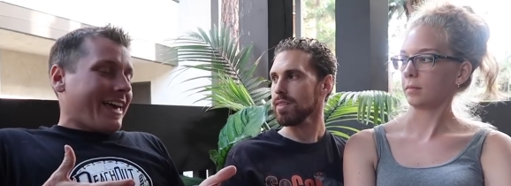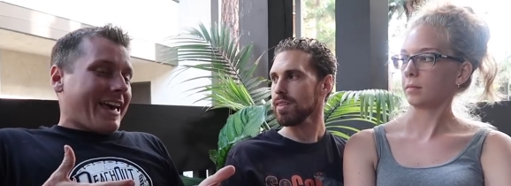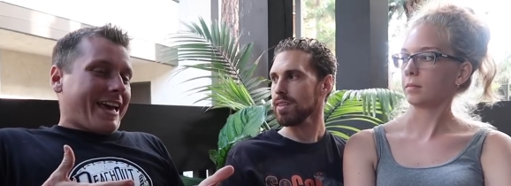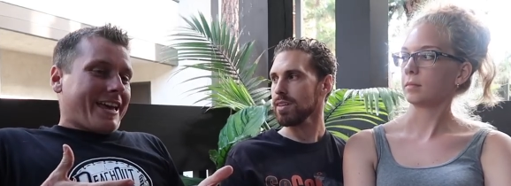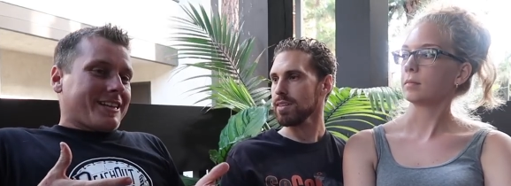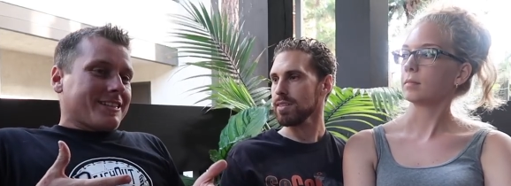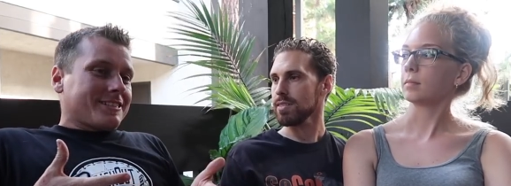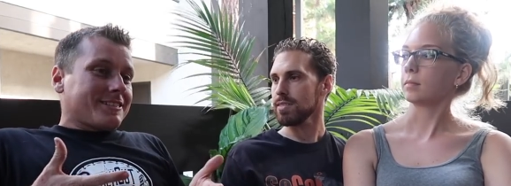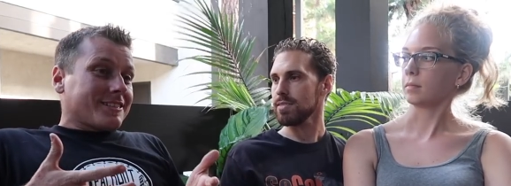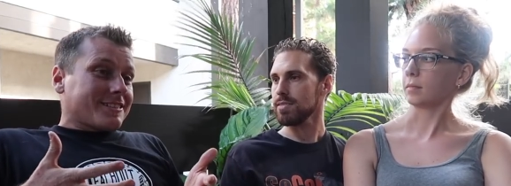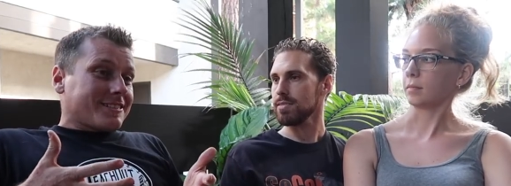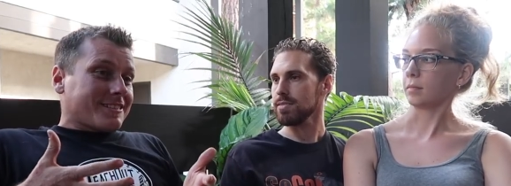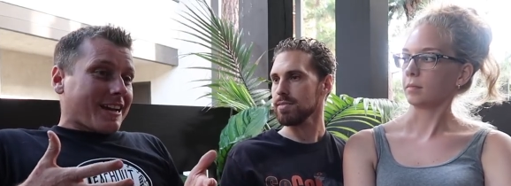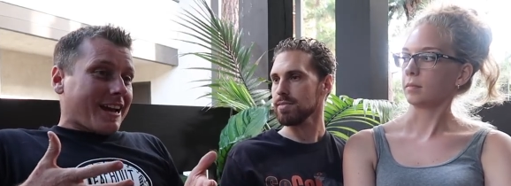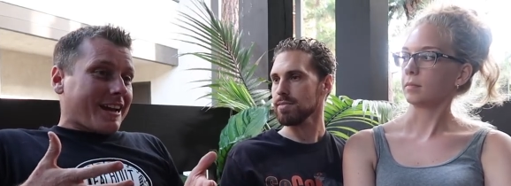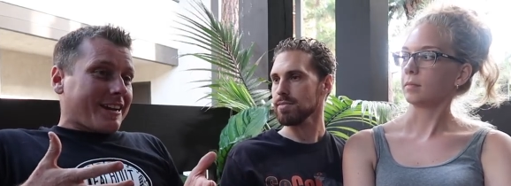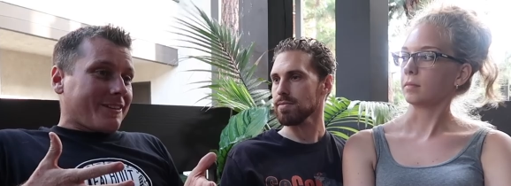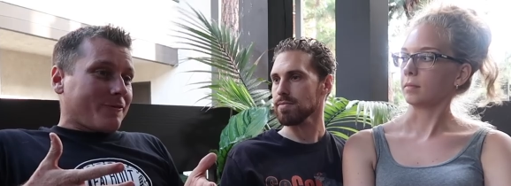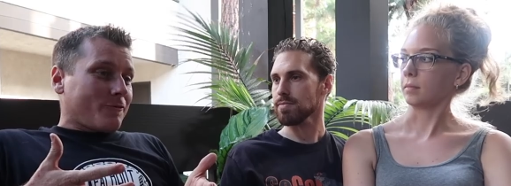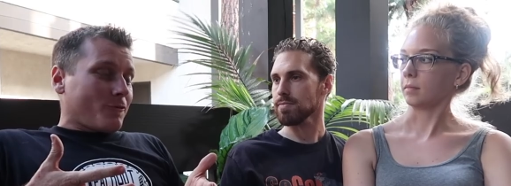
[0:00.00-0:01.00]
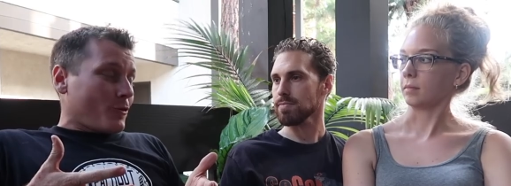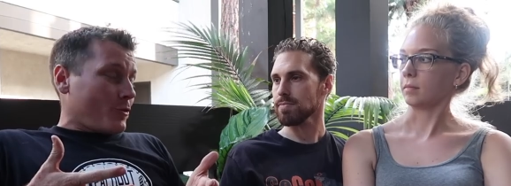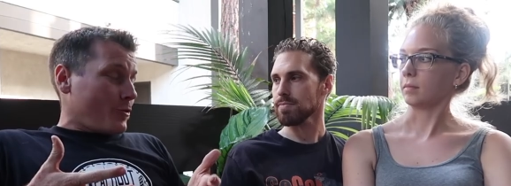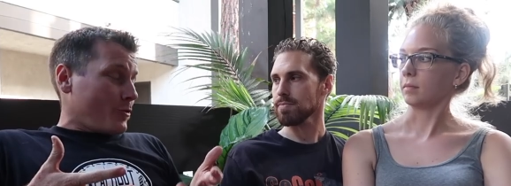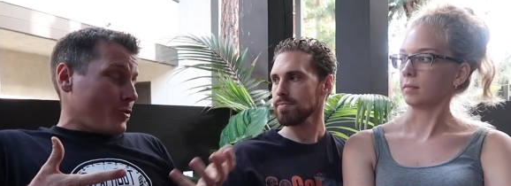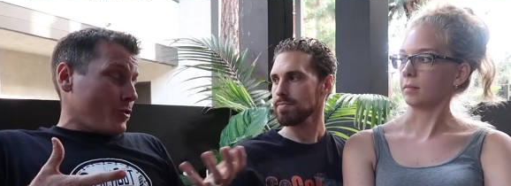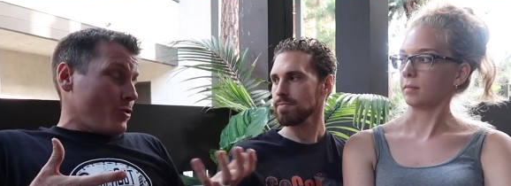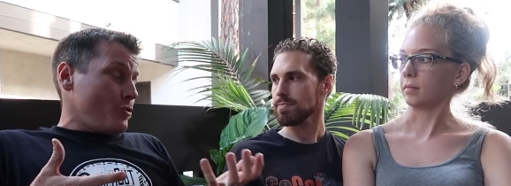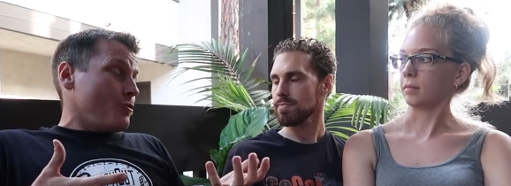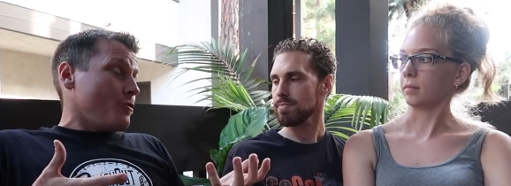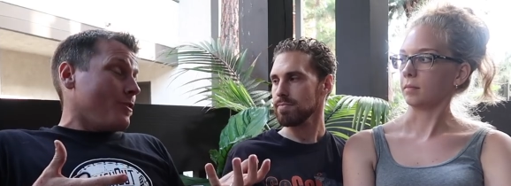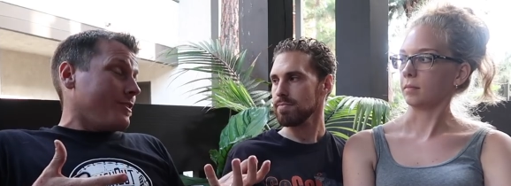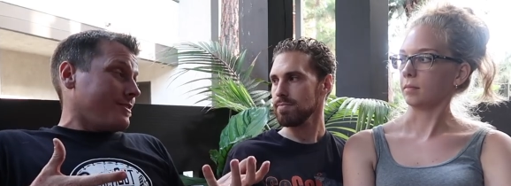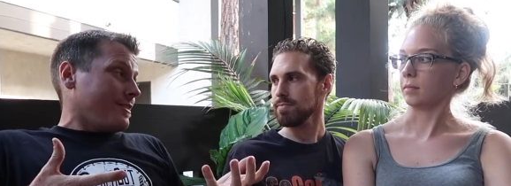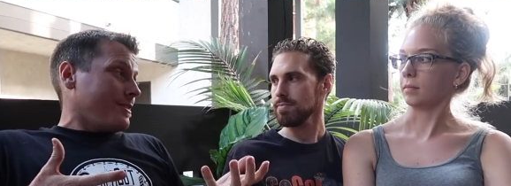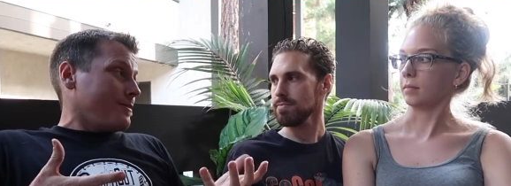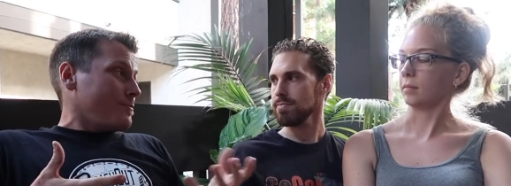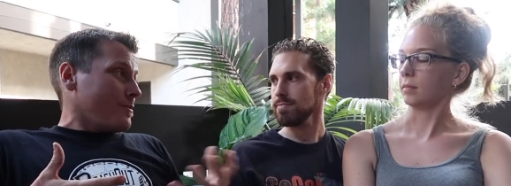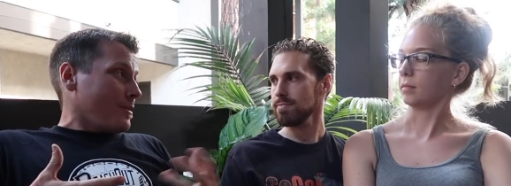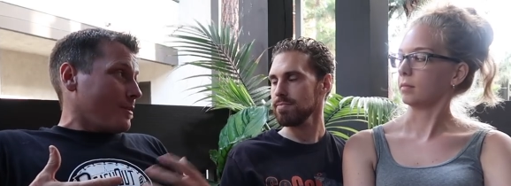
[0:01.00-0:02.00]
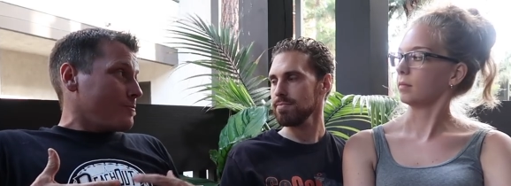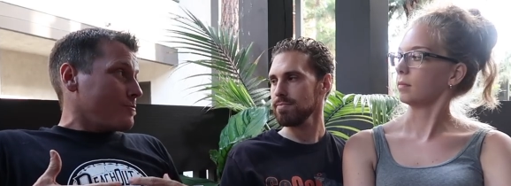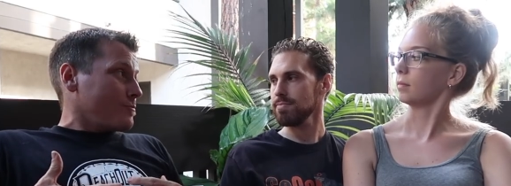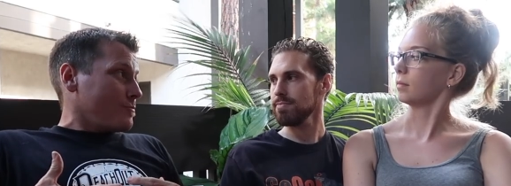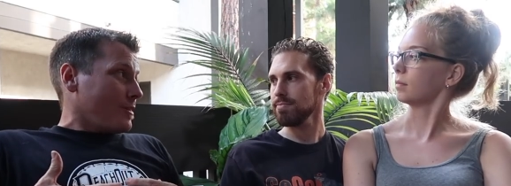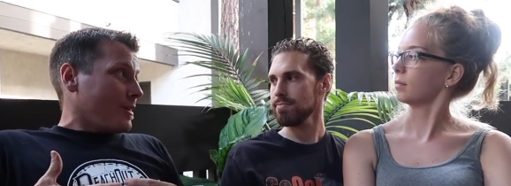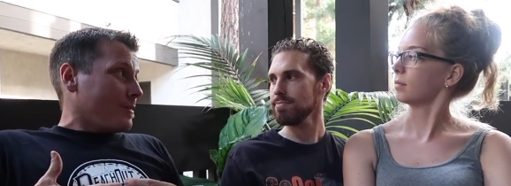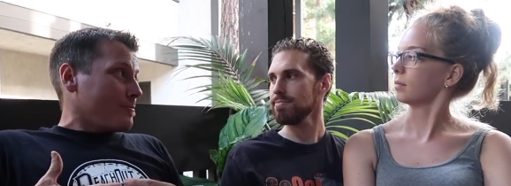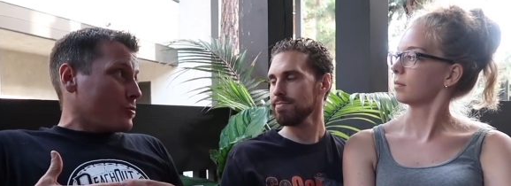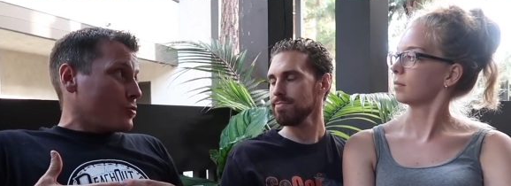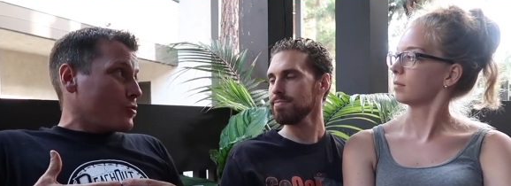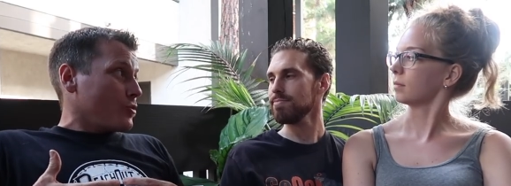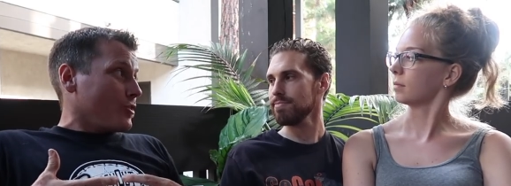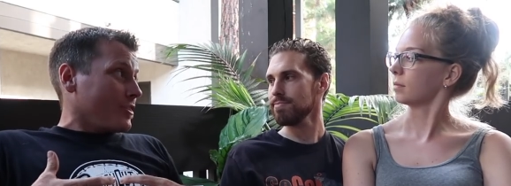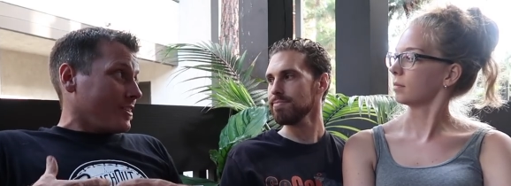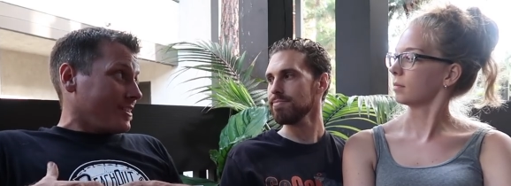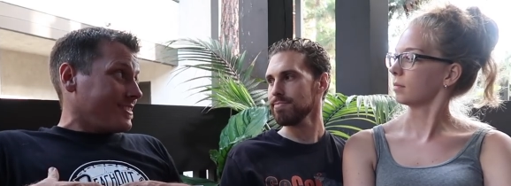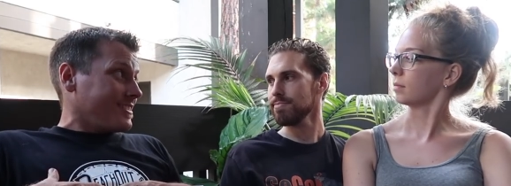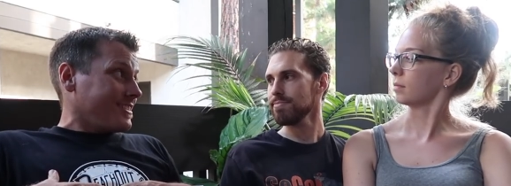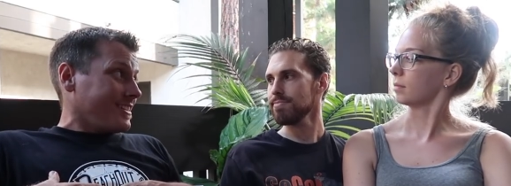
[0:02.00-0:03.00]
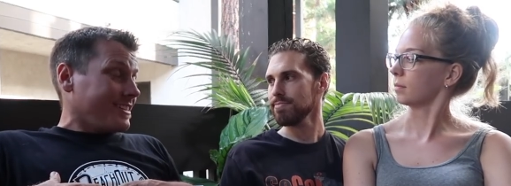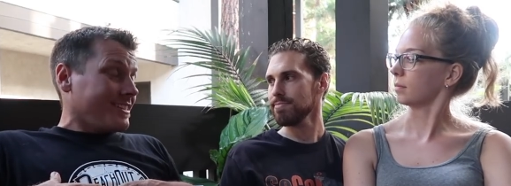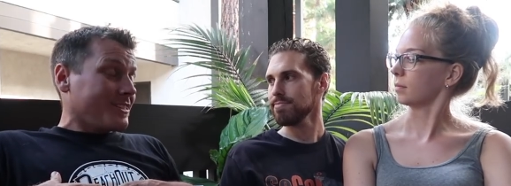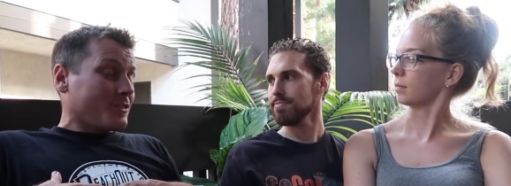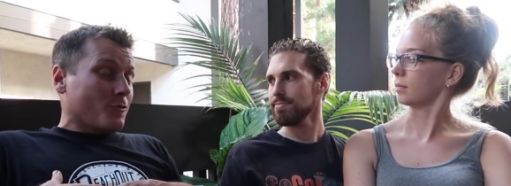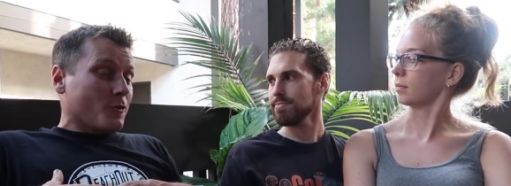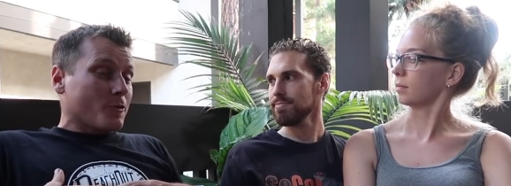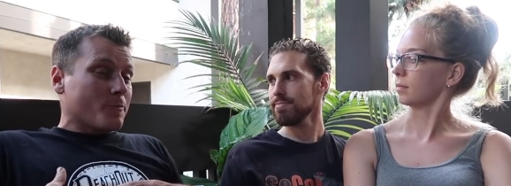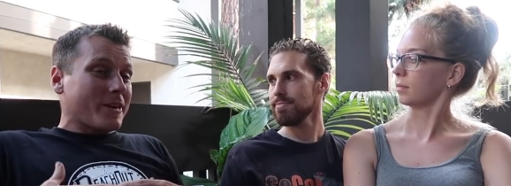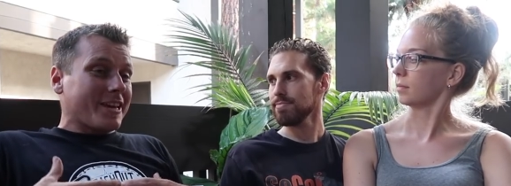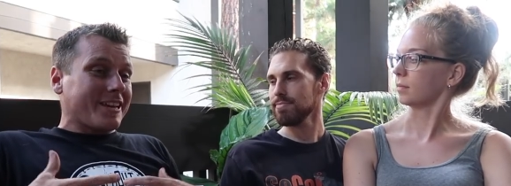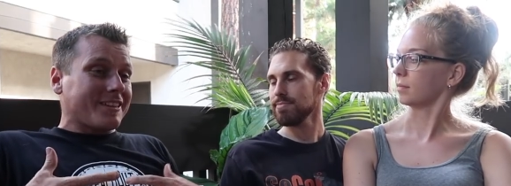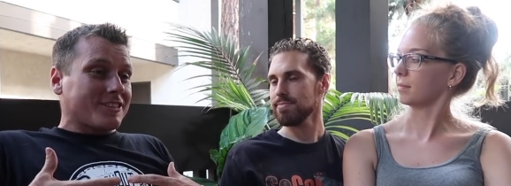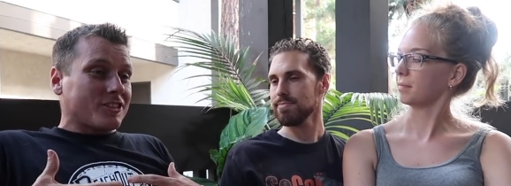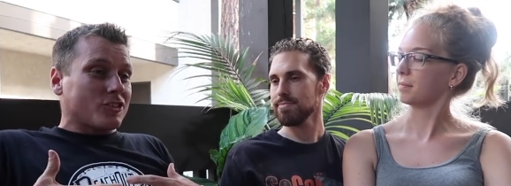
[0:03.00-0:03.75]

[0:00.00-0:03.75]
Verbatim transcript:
Speaker 1: and it's exciting for you, as I'm sure it is for me,